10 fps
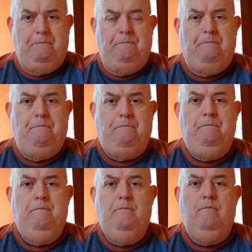
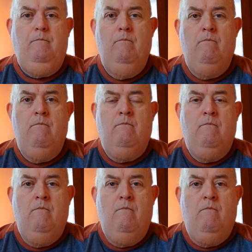
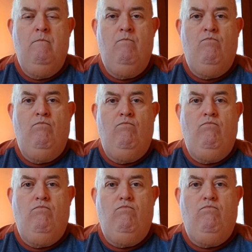
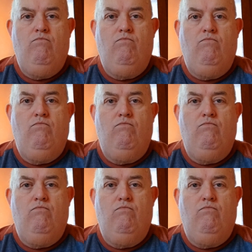[no speech]